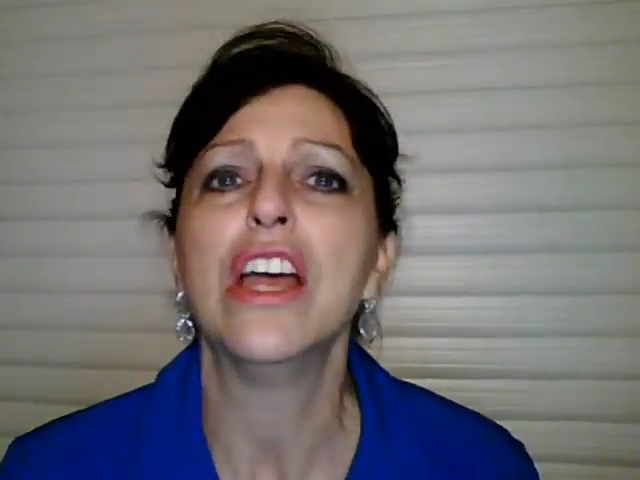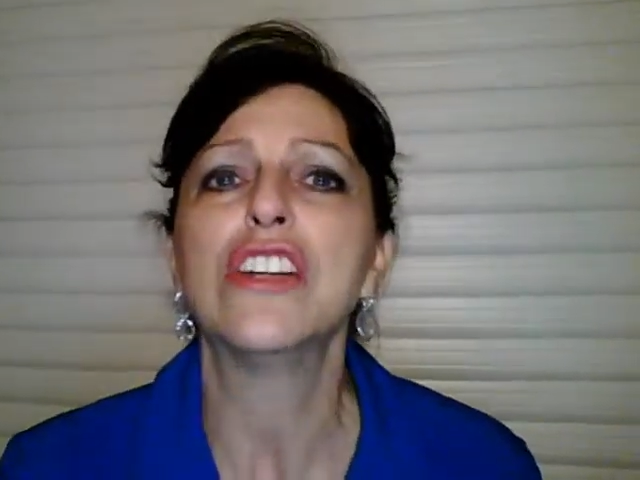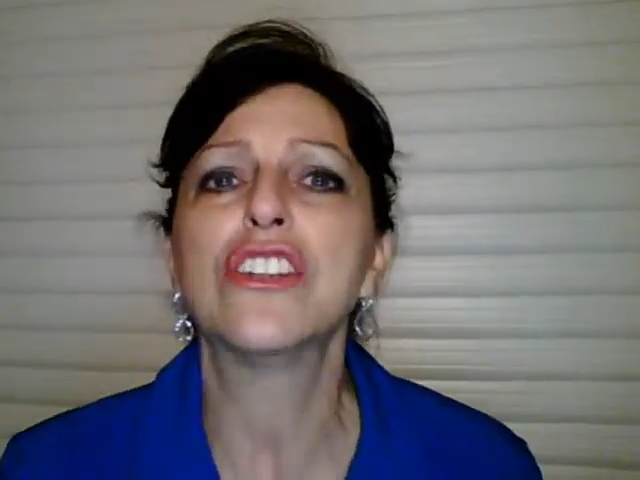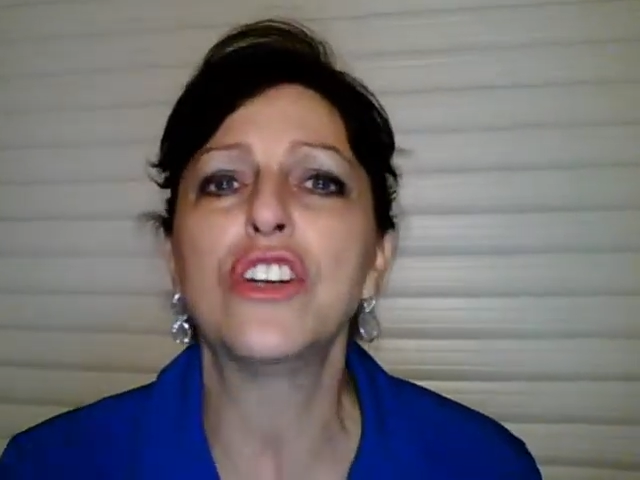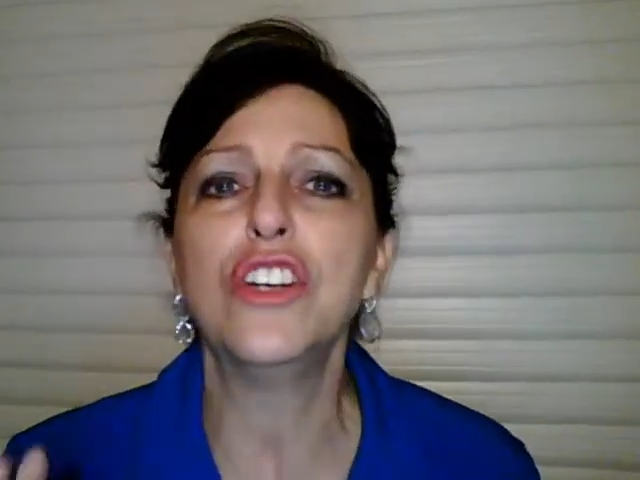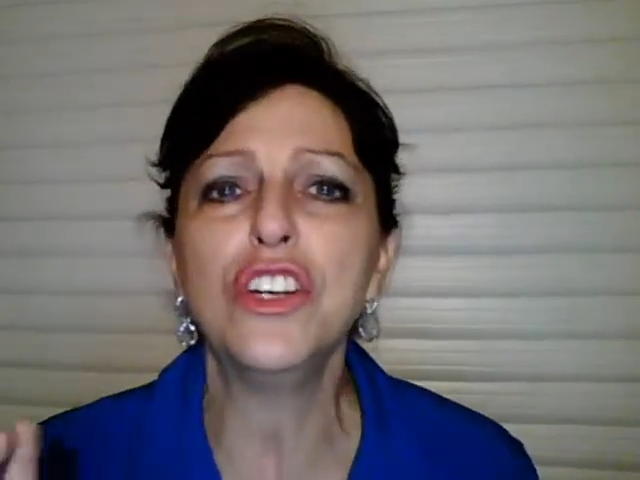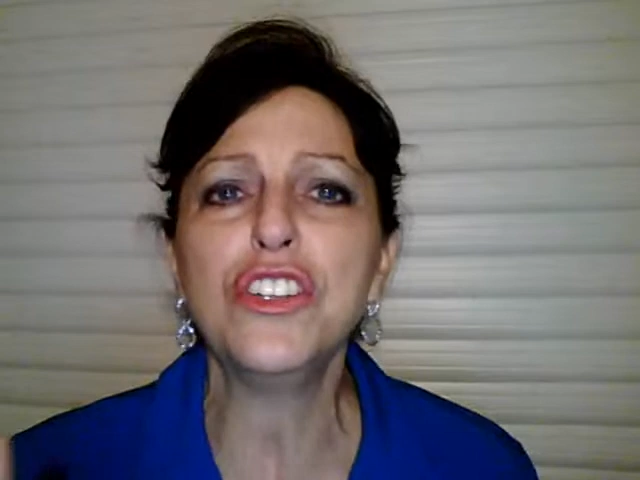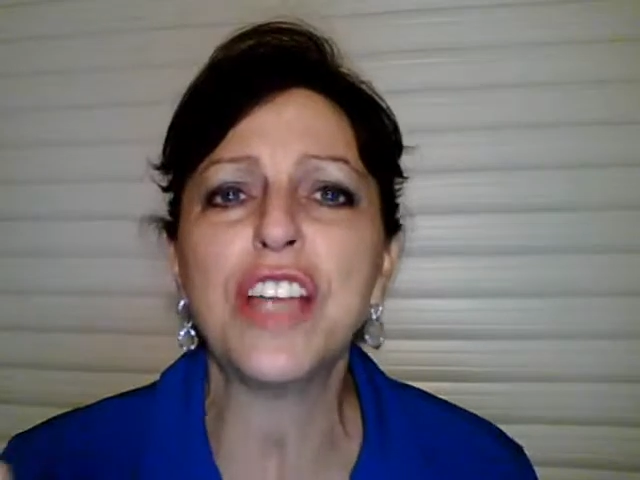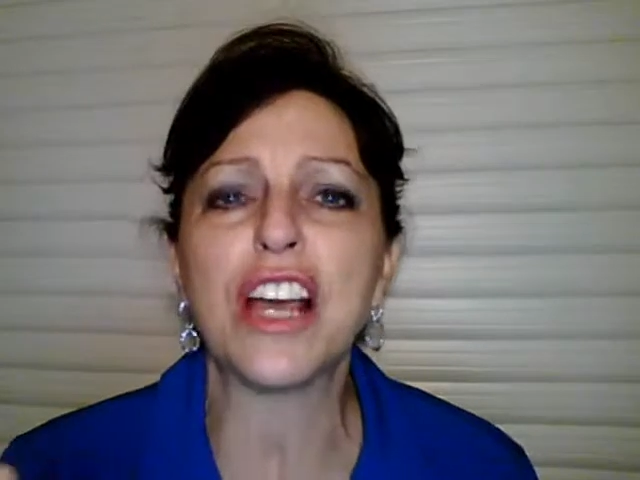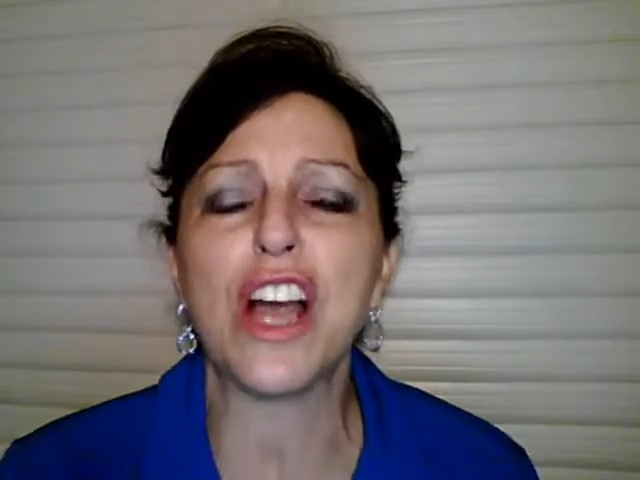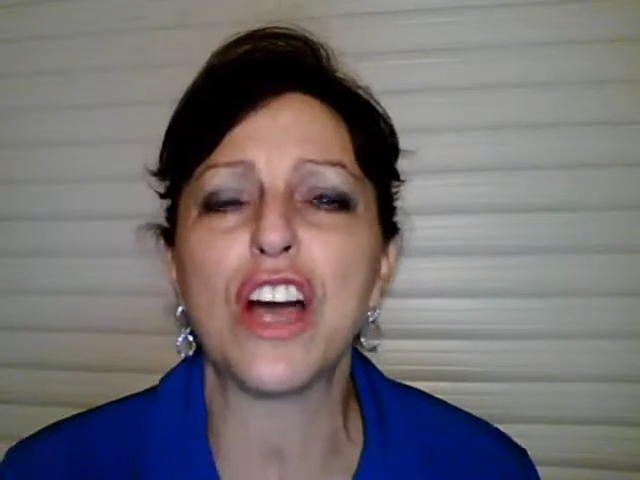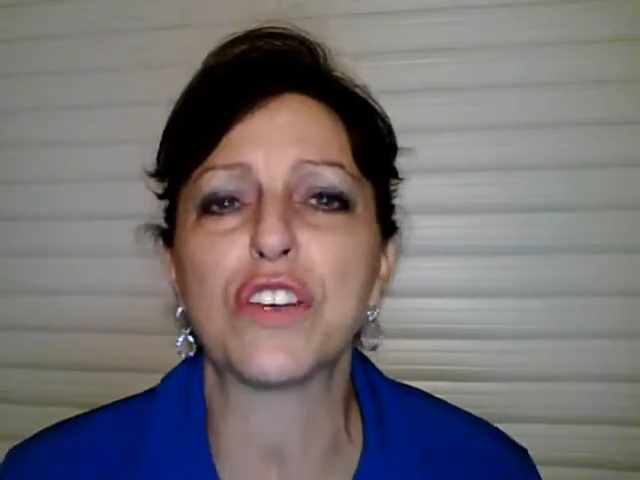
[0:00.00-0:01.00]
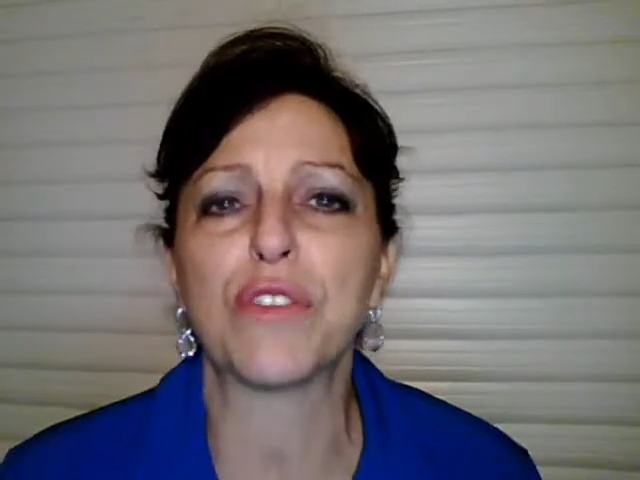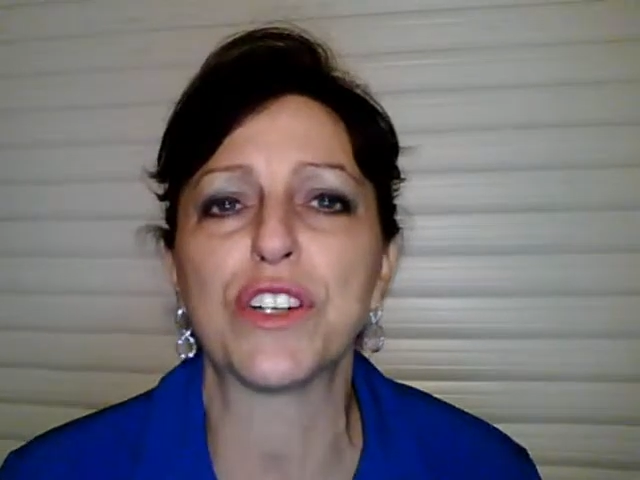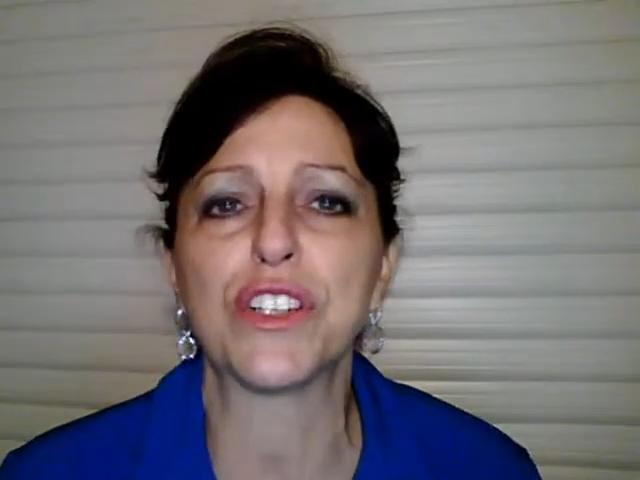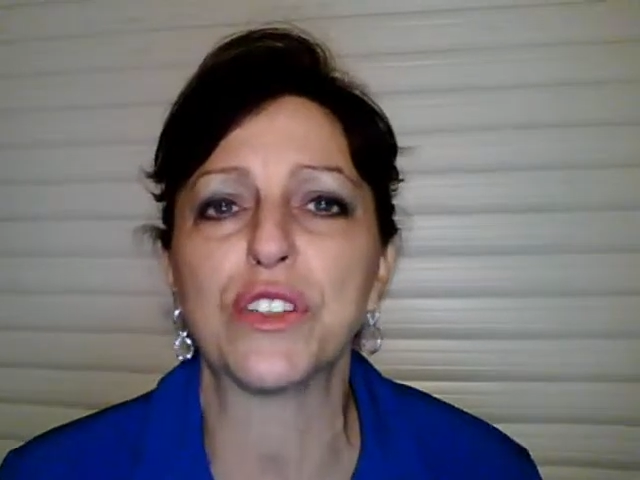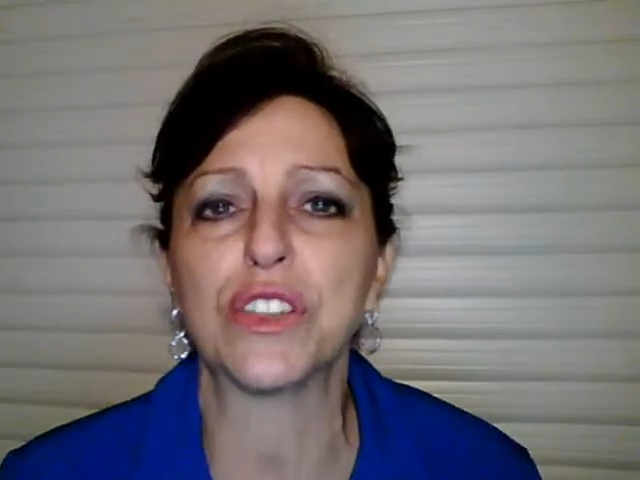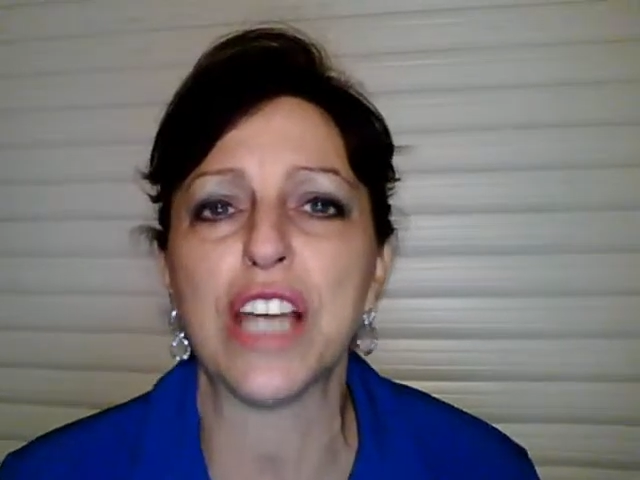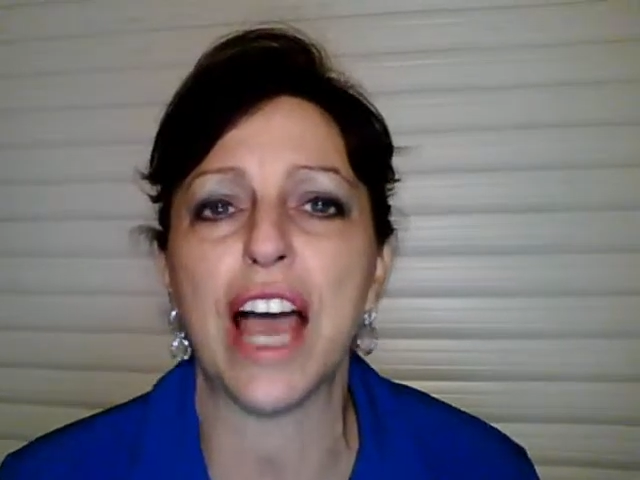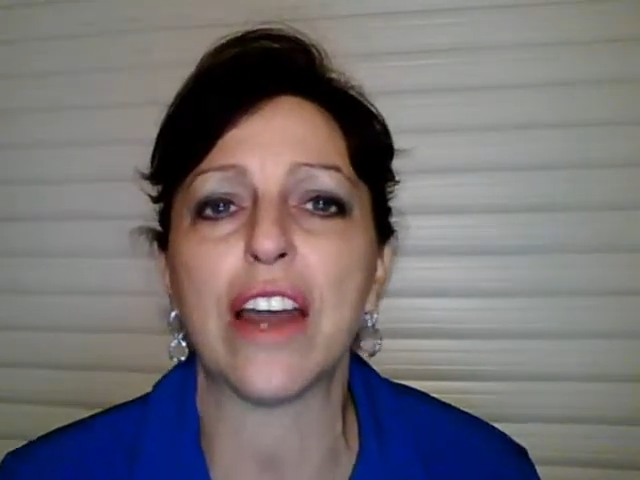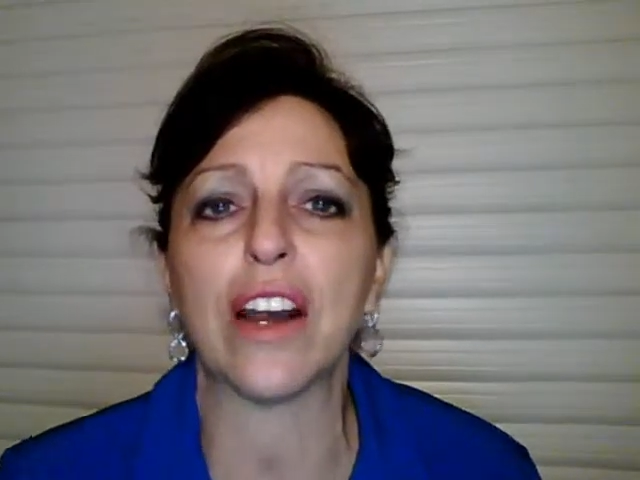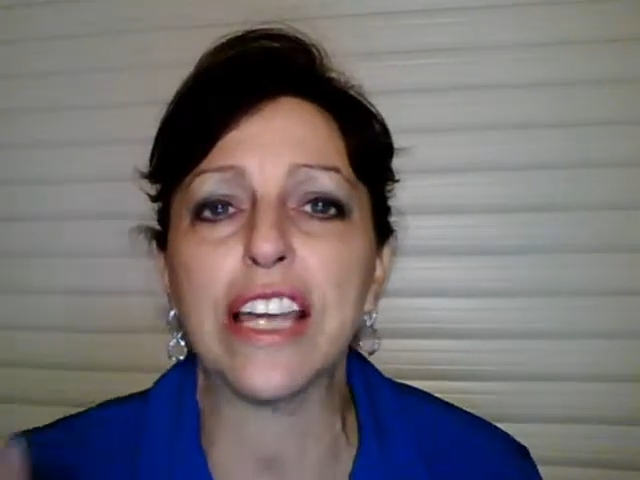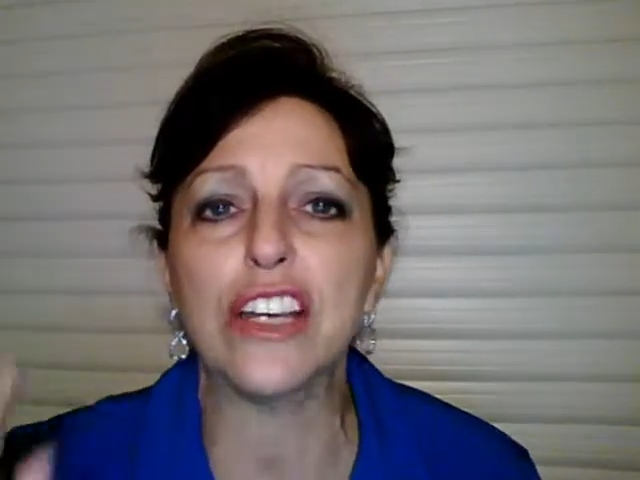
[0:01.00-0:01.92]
So use that controversial title